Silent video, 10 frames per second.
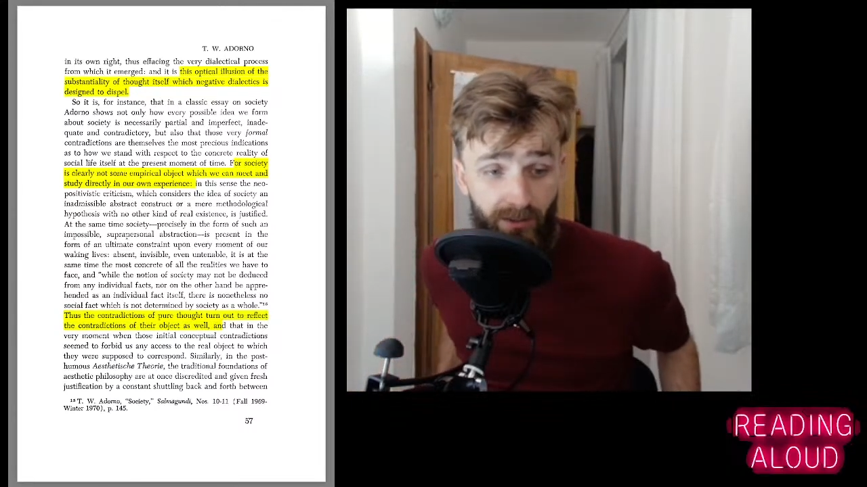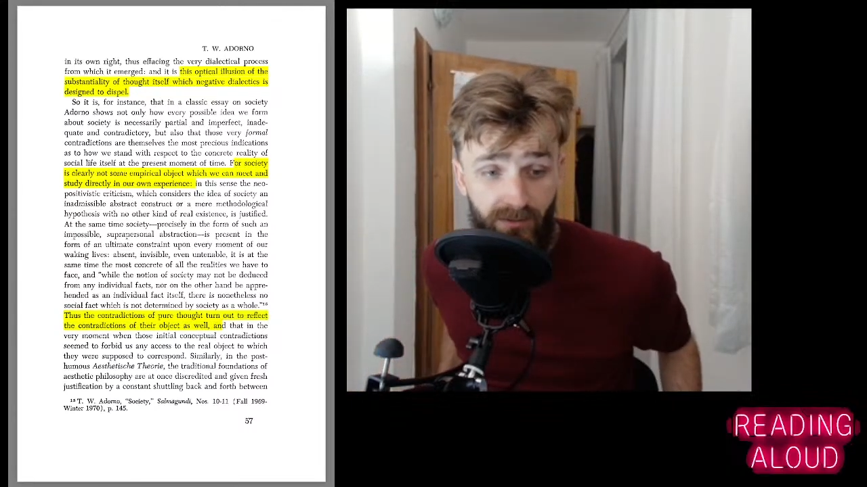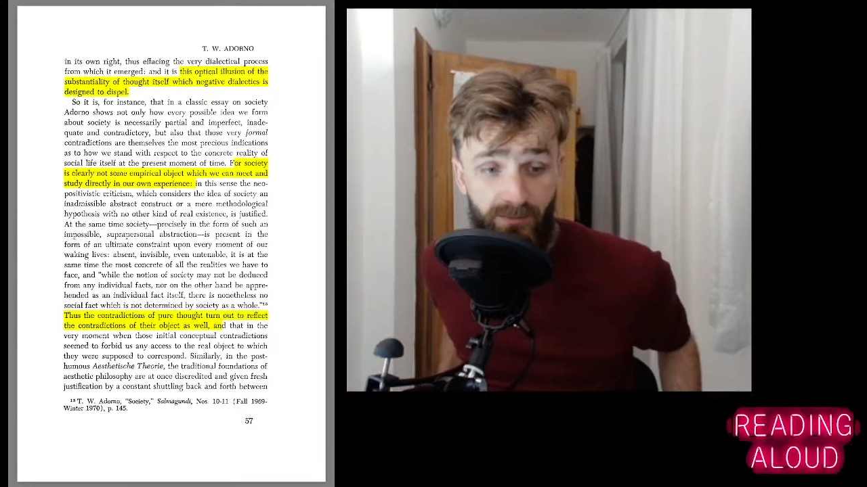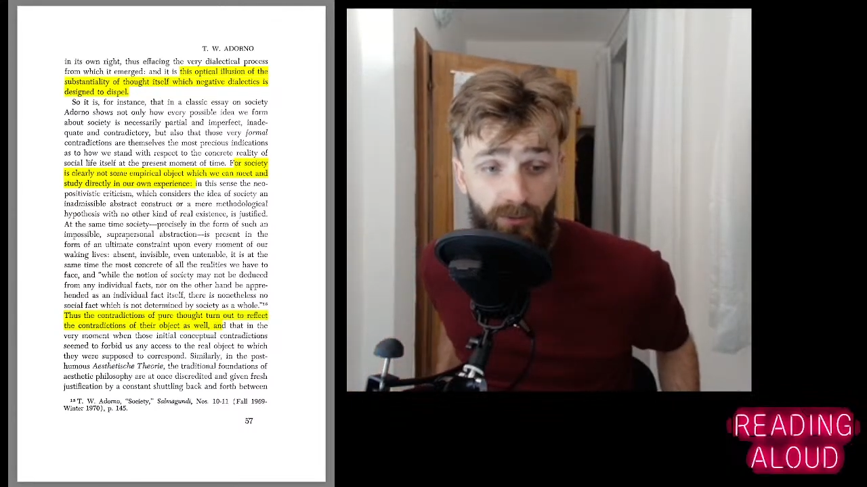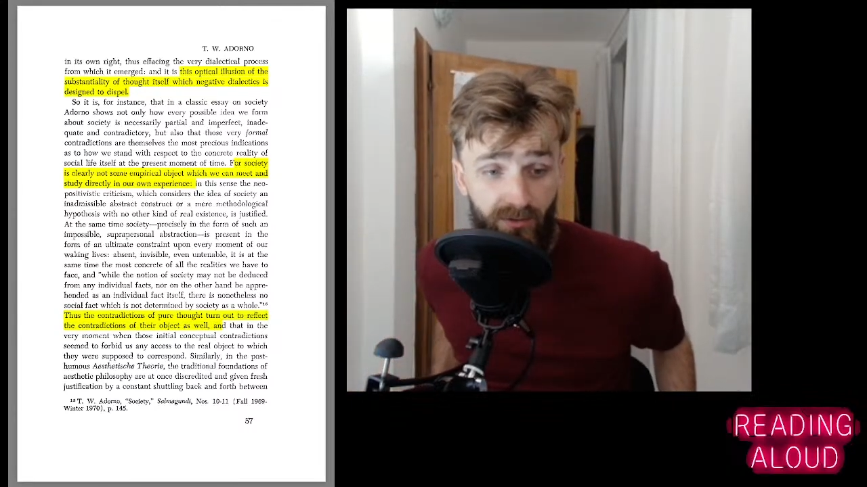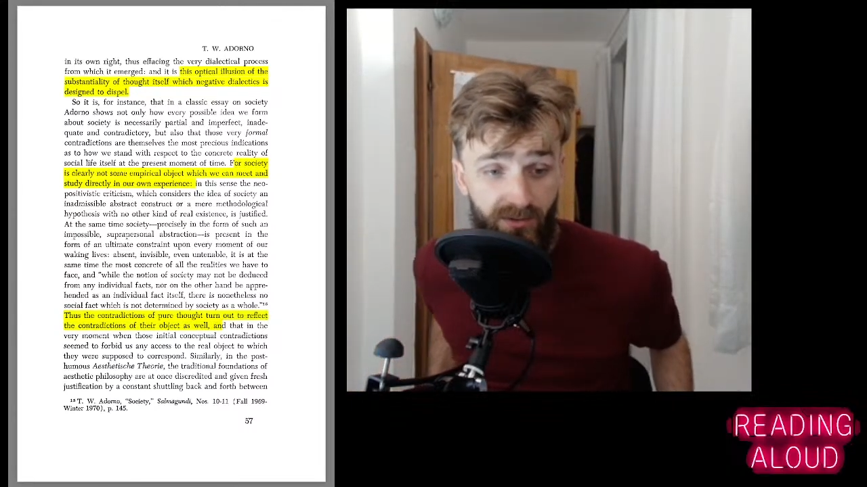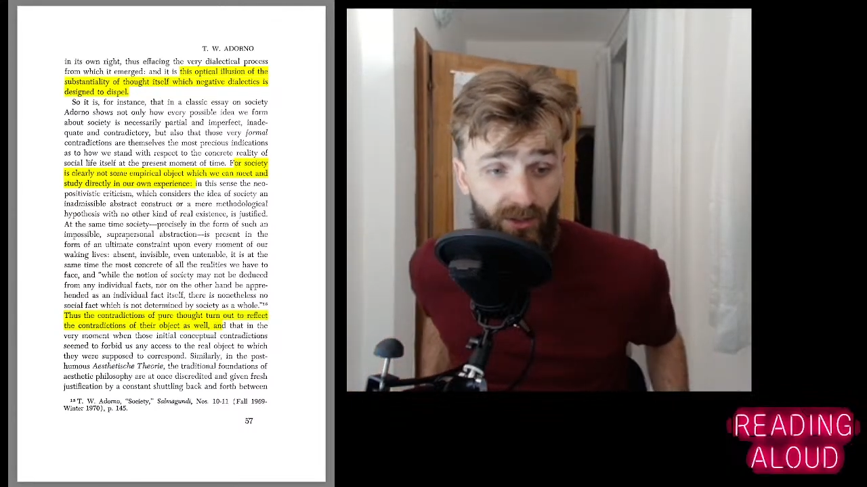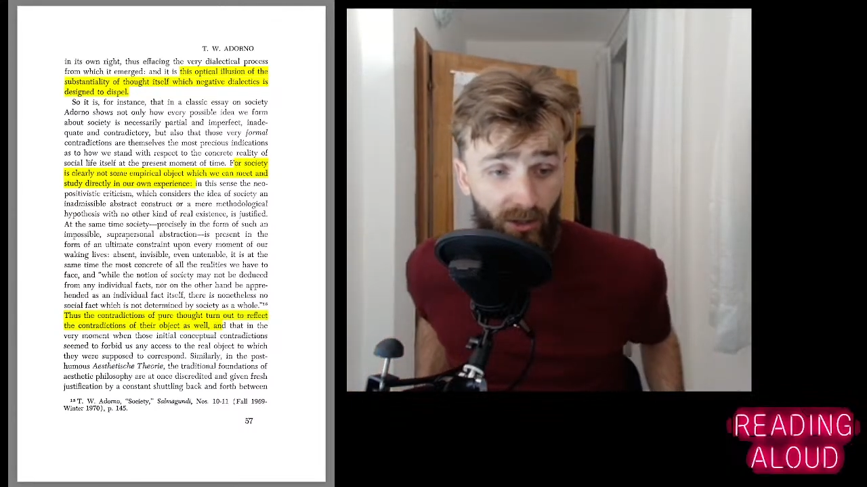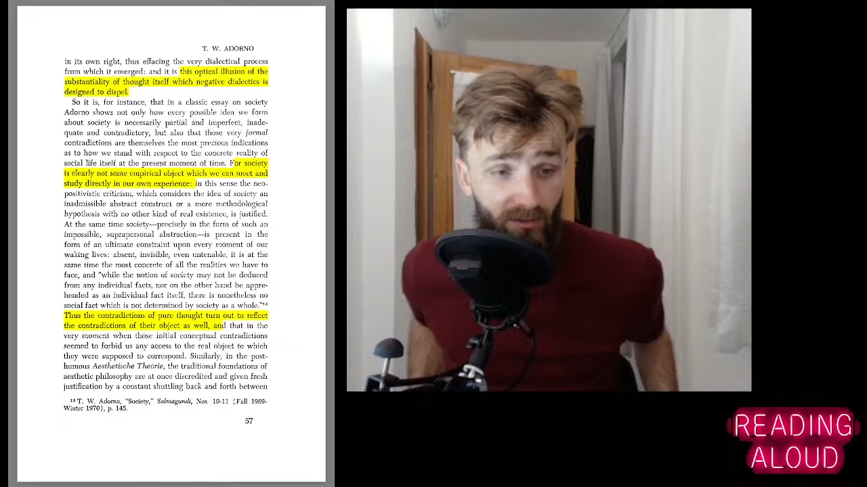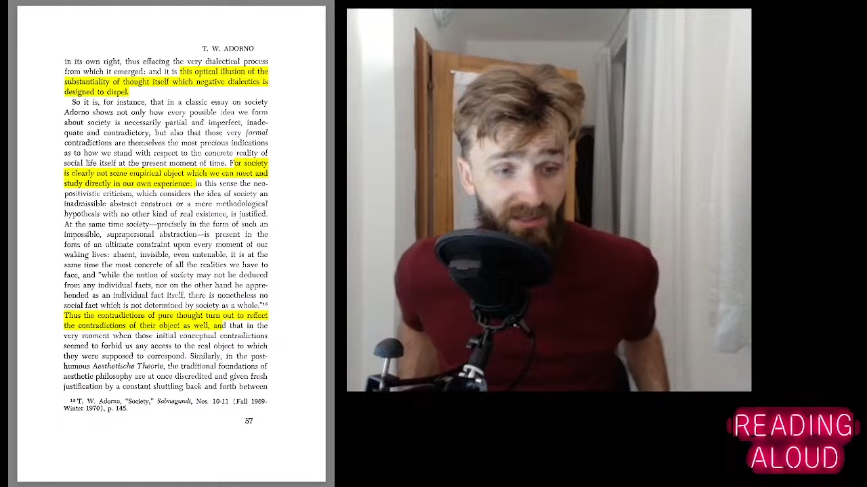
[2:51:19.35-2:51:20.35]
were supposed to
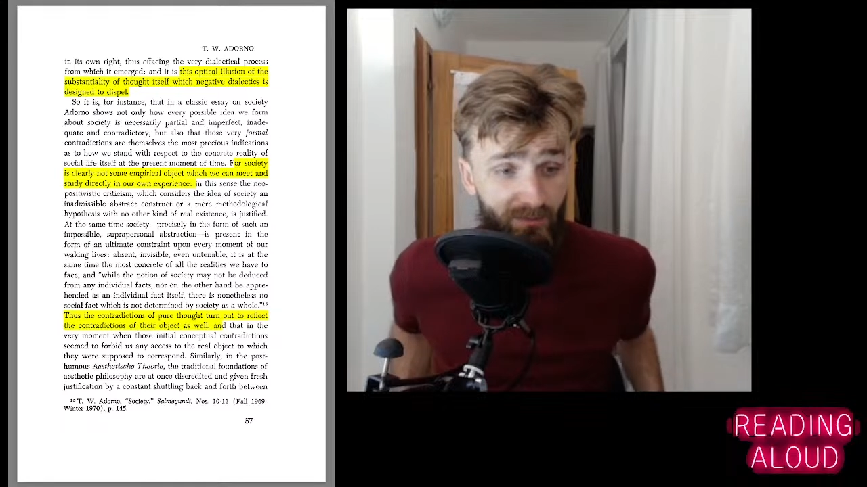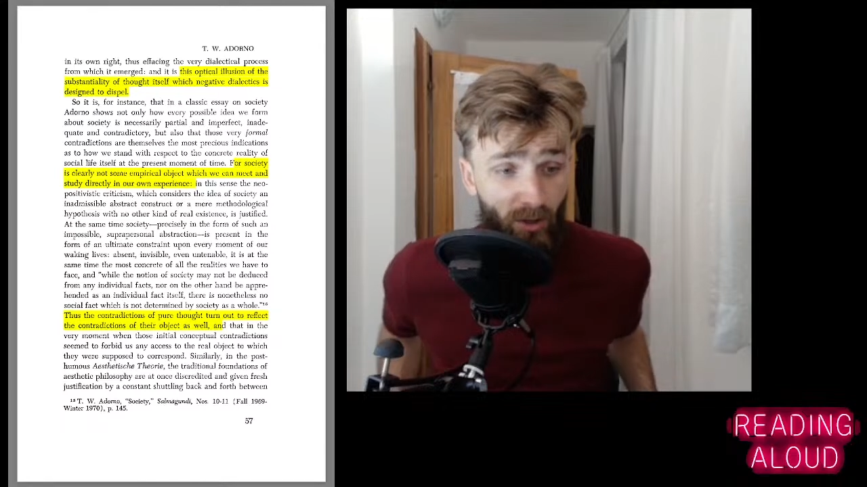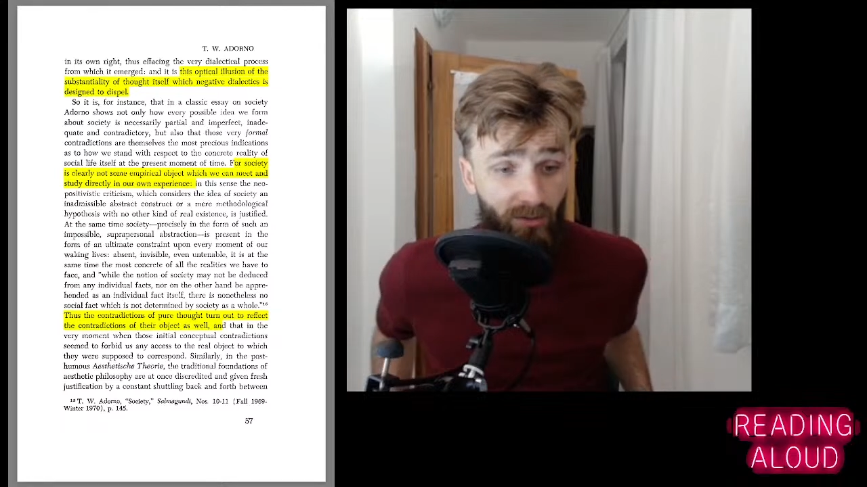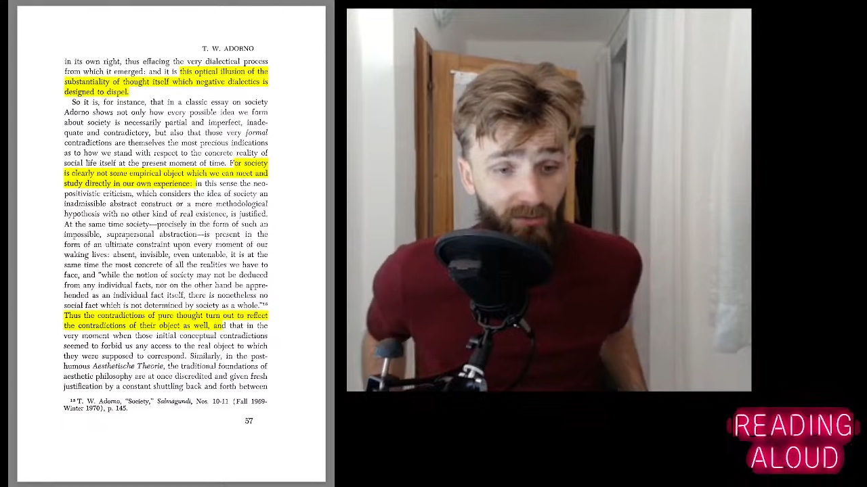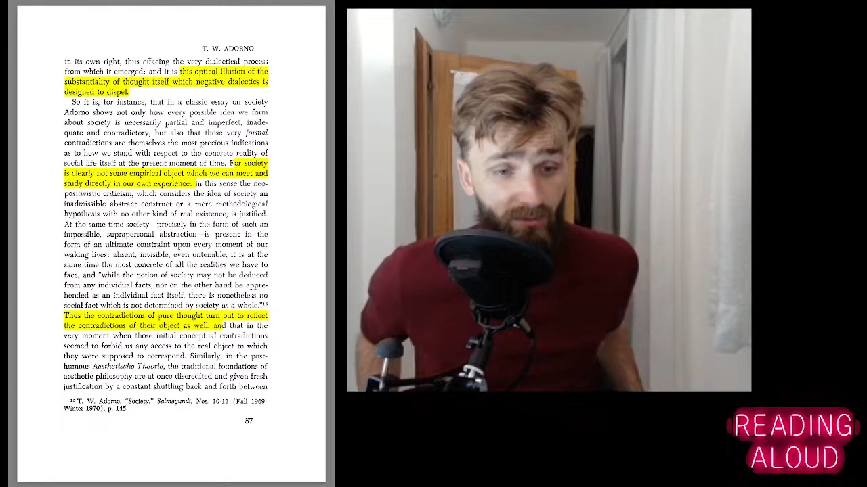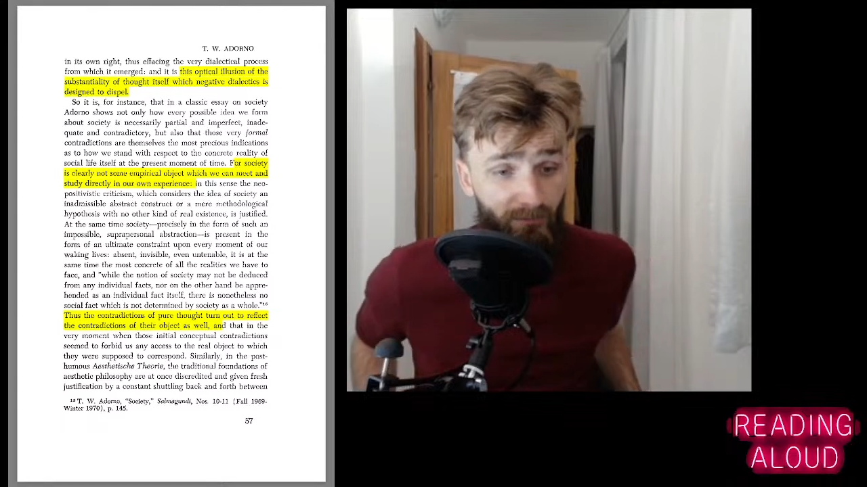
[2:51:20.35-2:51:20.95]
correspond.